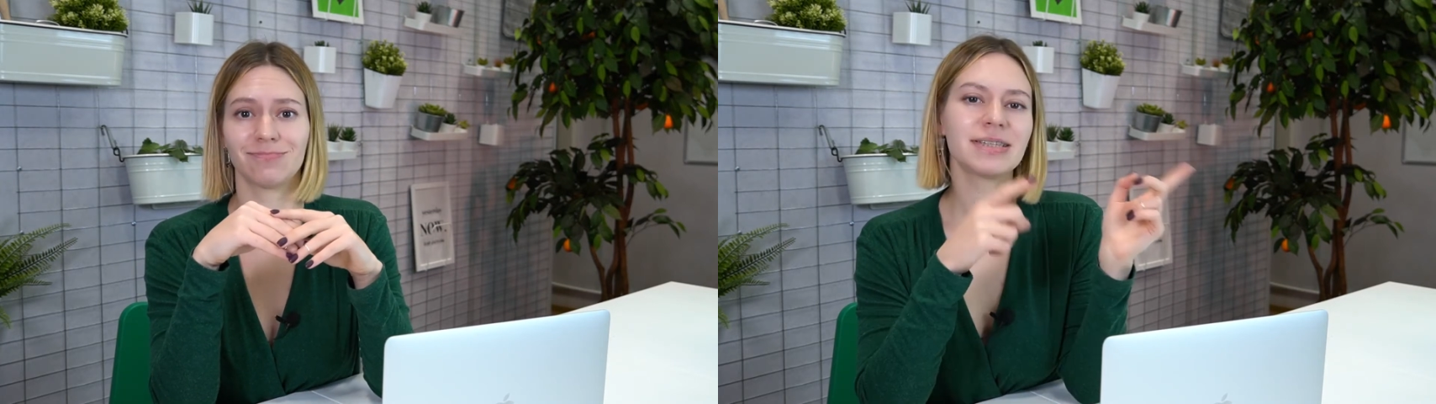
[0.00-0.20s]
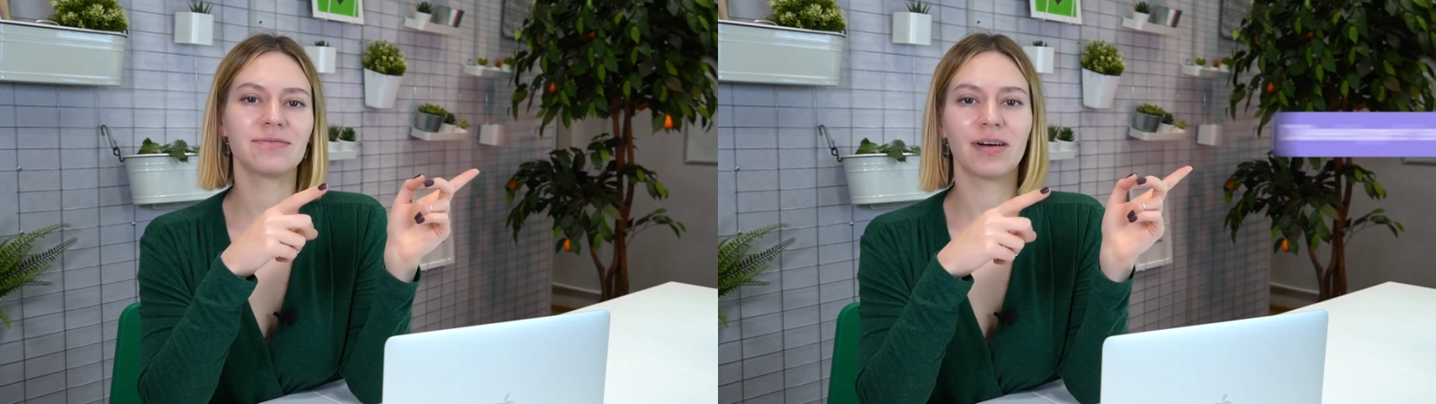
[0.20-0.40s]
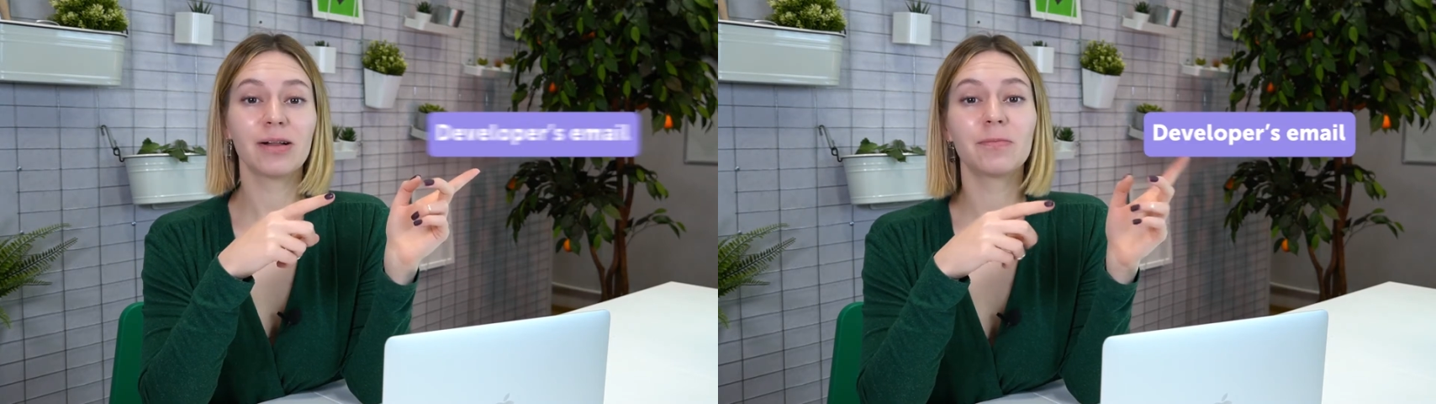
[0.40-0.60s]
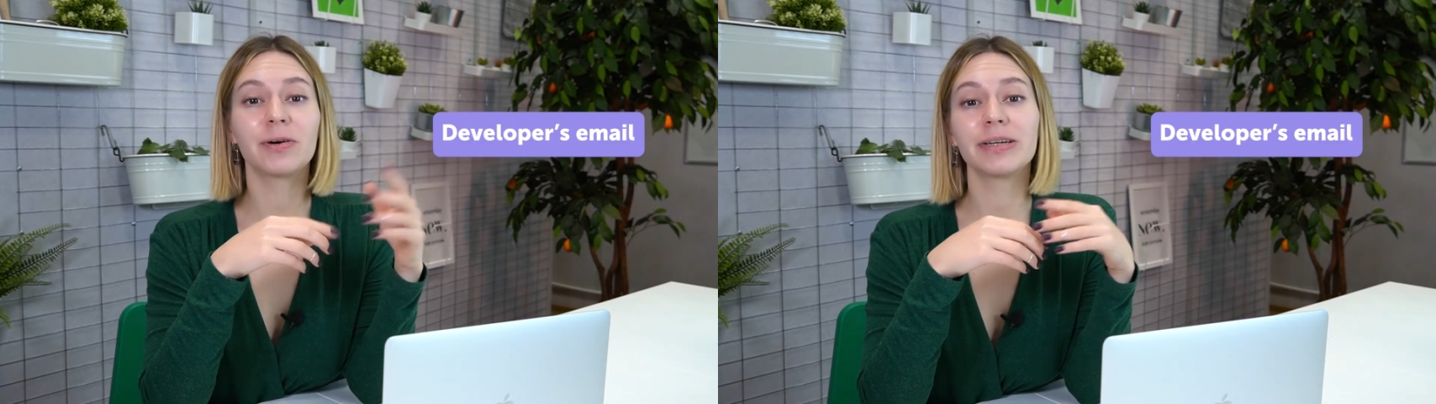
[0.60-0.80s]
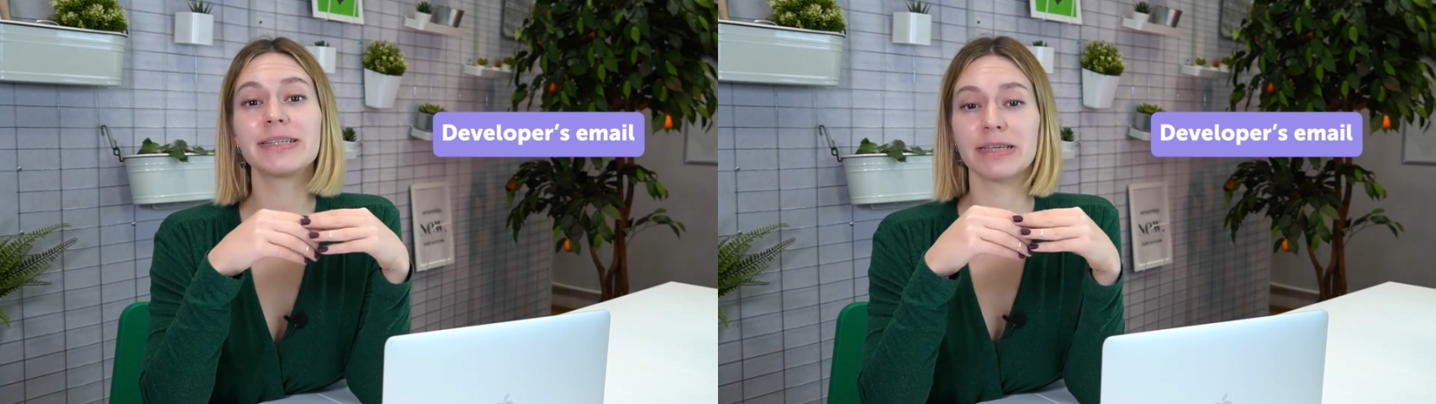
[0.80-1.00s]

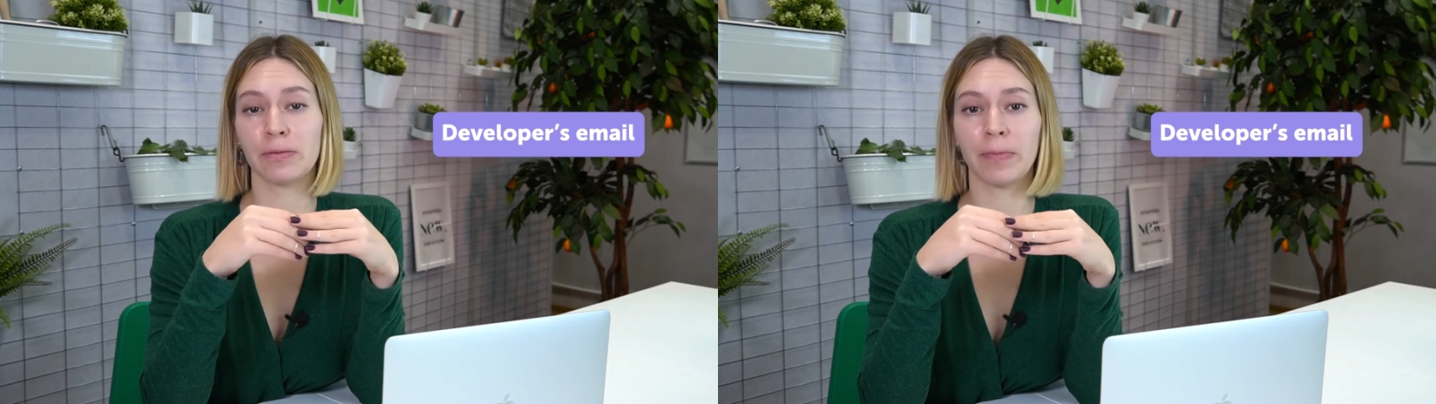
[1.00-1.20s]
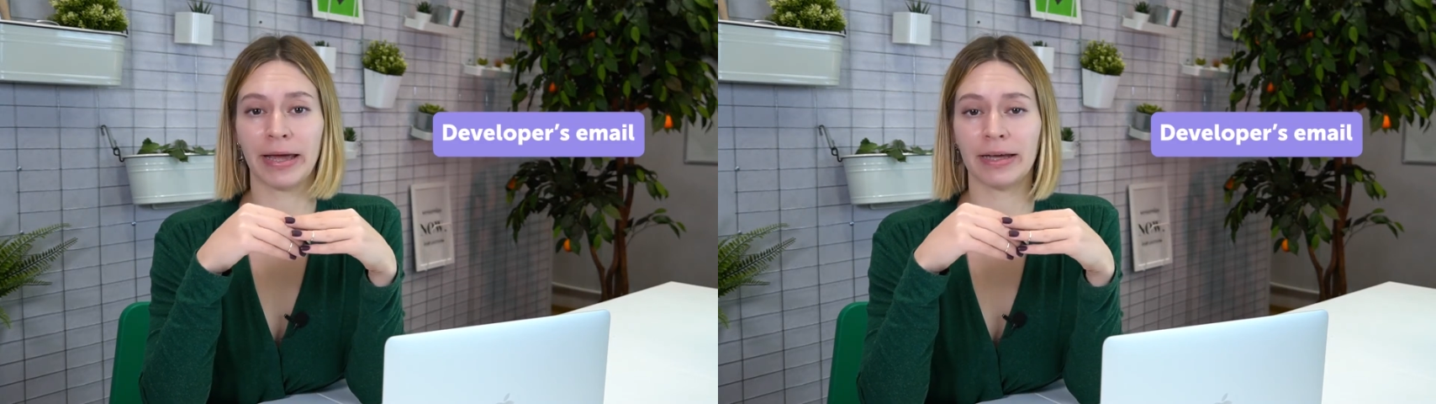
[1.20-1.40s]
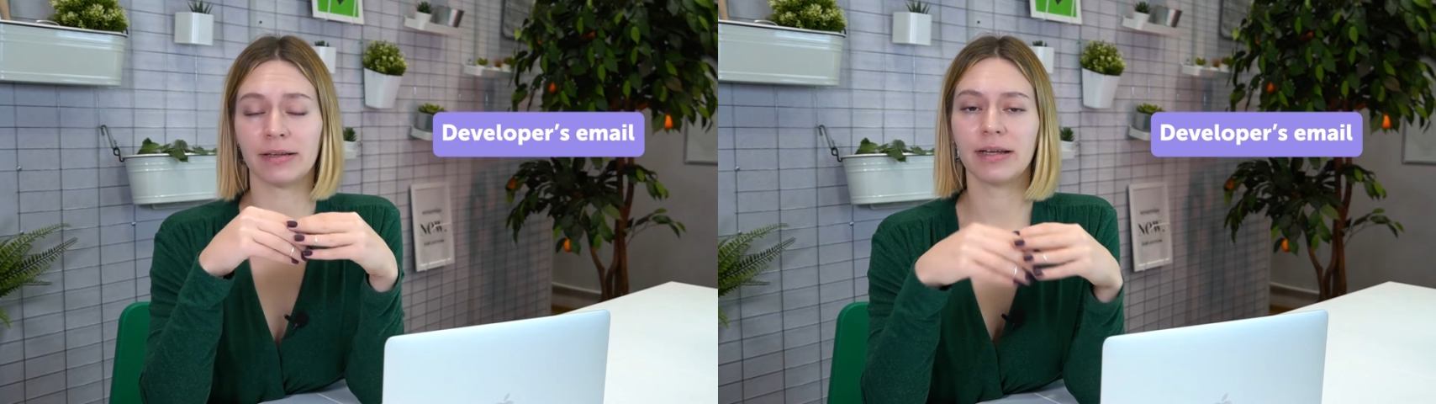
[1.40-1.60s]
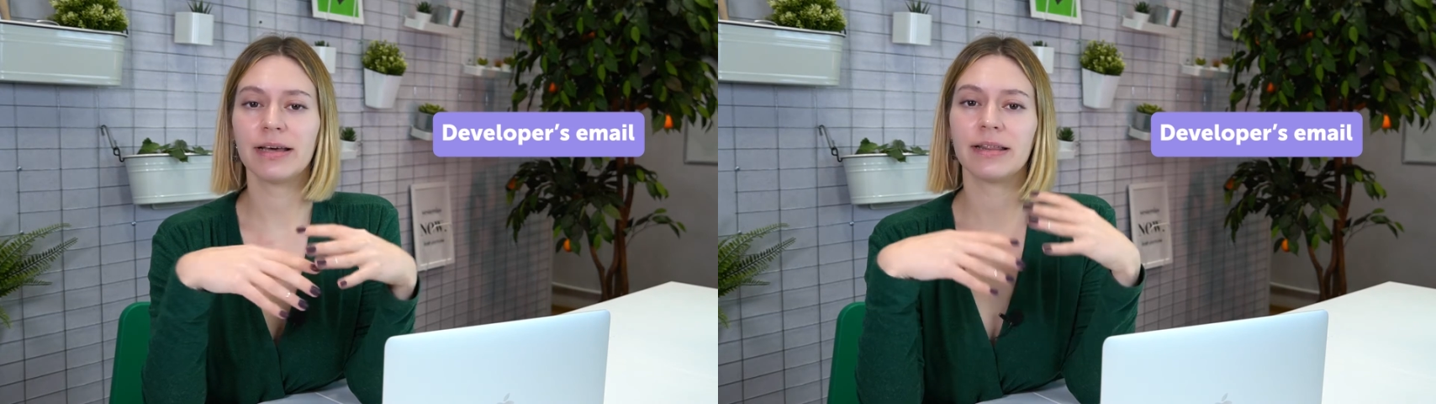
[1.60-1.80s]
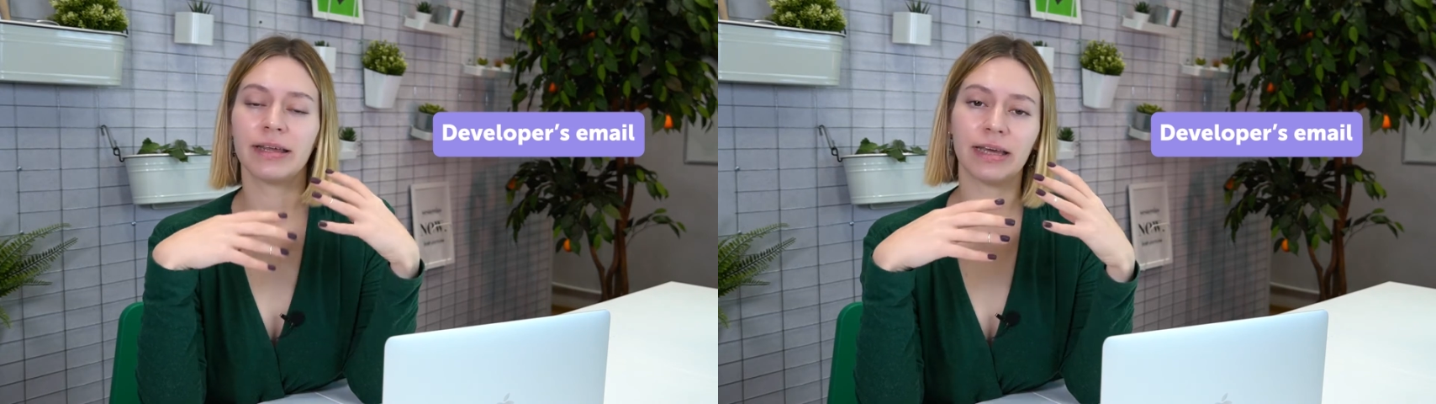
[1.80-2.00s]
Developer's email.
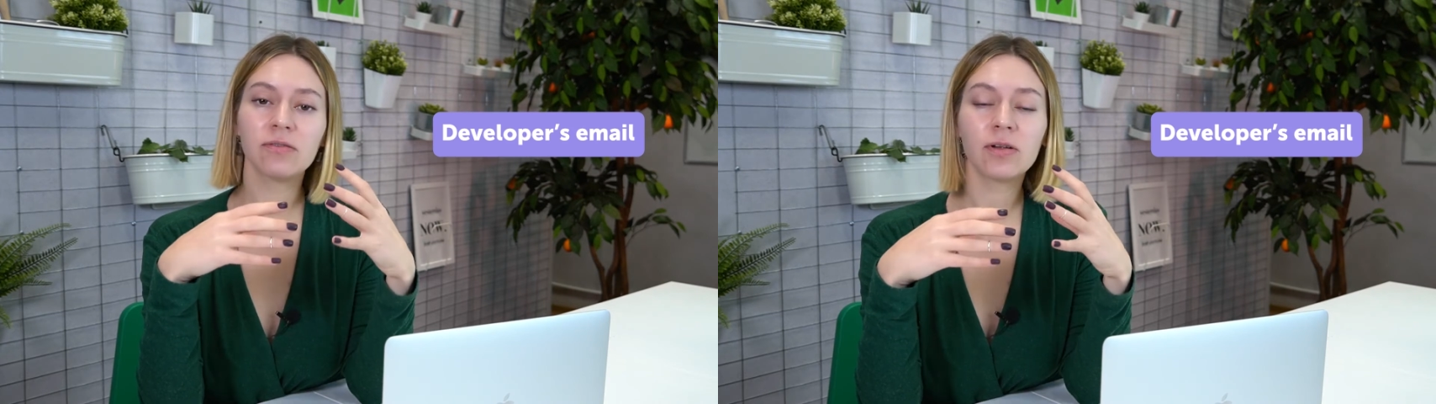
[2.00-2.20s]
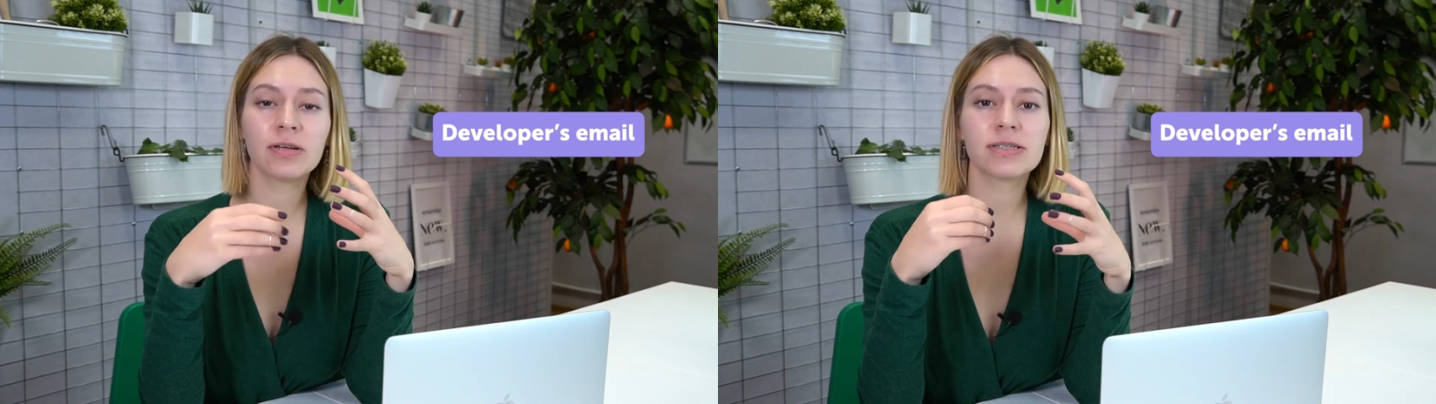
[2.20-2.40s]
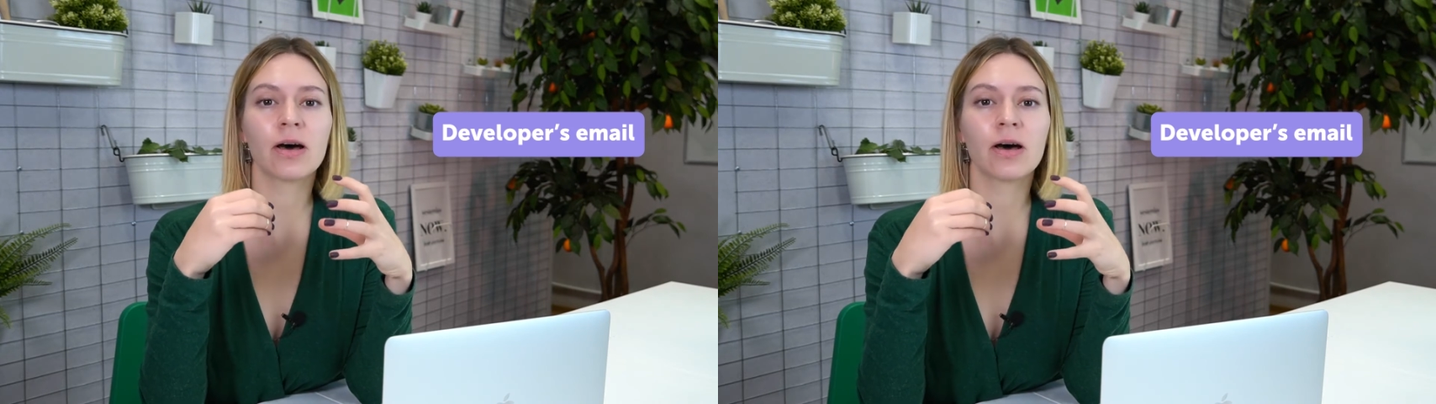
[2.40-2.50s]
The influence